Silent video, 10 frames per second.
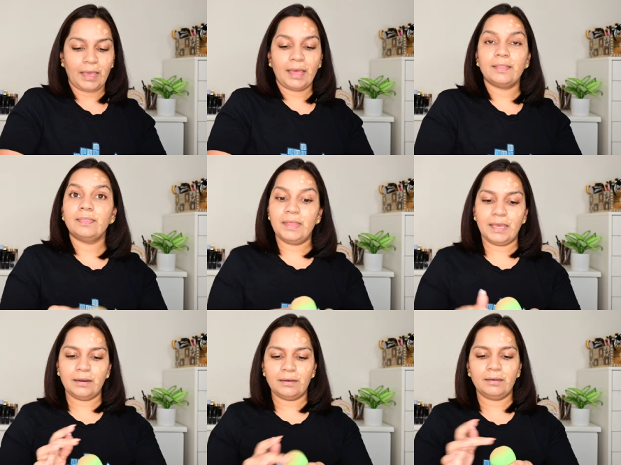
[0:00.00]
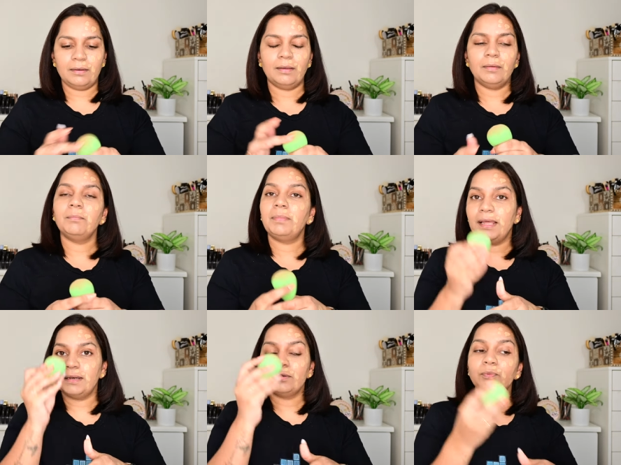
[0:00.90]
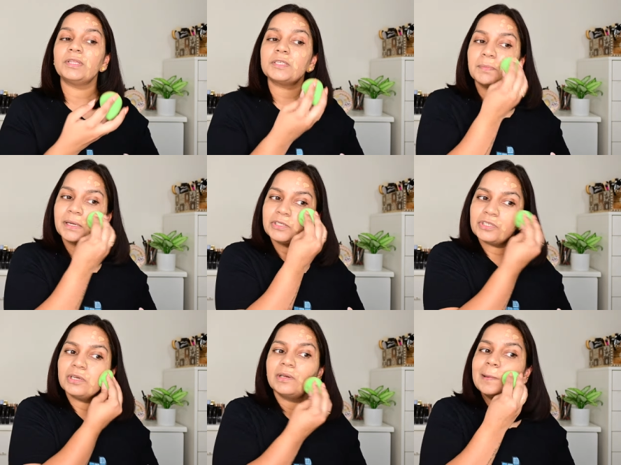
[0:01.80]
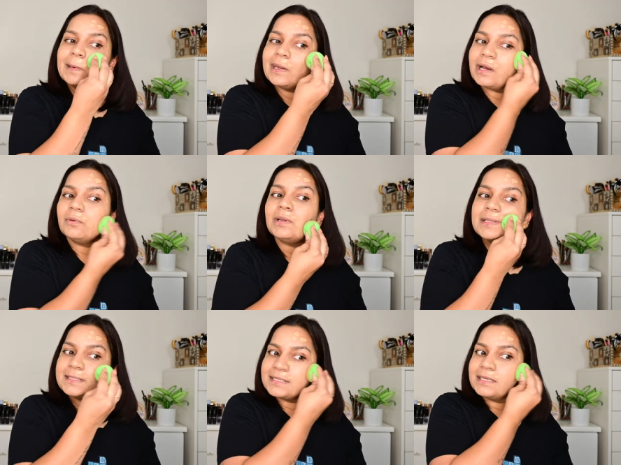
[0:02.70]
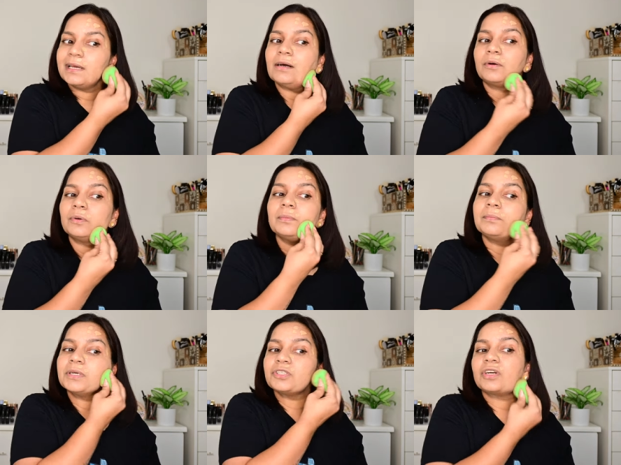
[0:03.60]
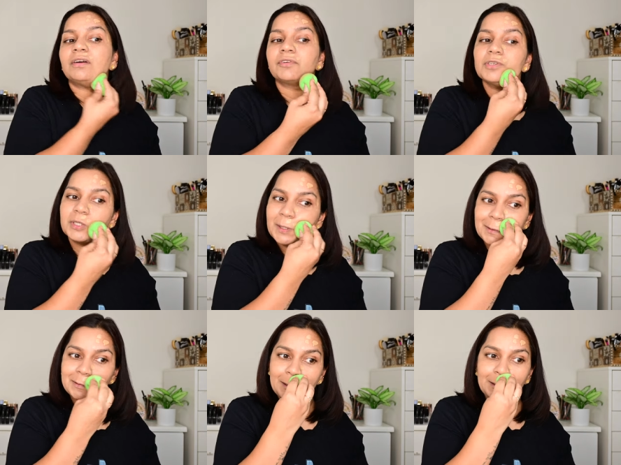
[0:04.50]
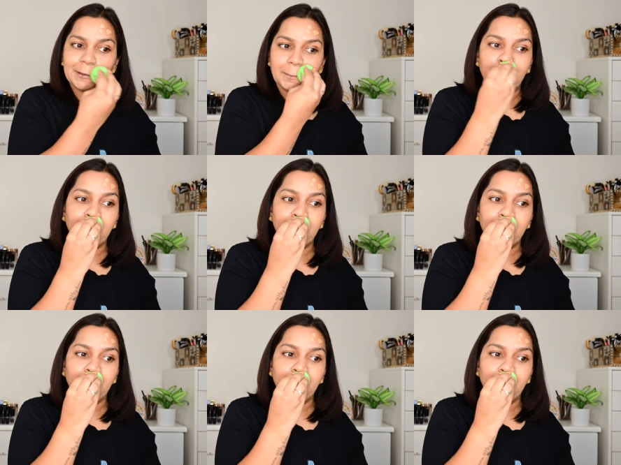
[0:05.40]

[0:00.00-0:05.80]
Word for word: and then blend it with a sponge. Now let's see how much coverage it gives us.